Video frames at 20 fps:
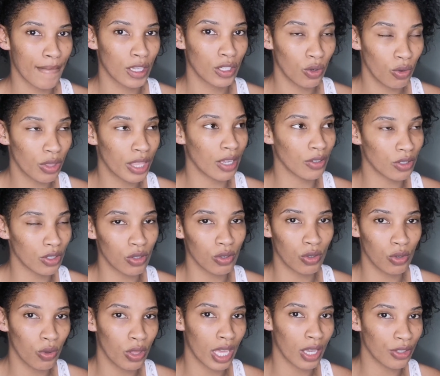to
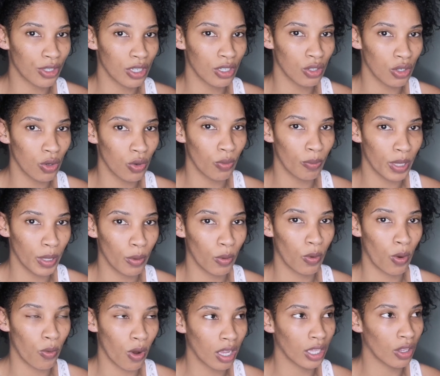2002. People
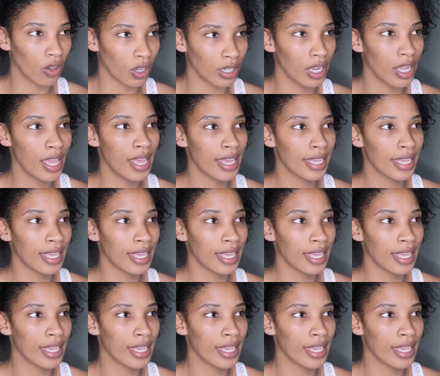were working on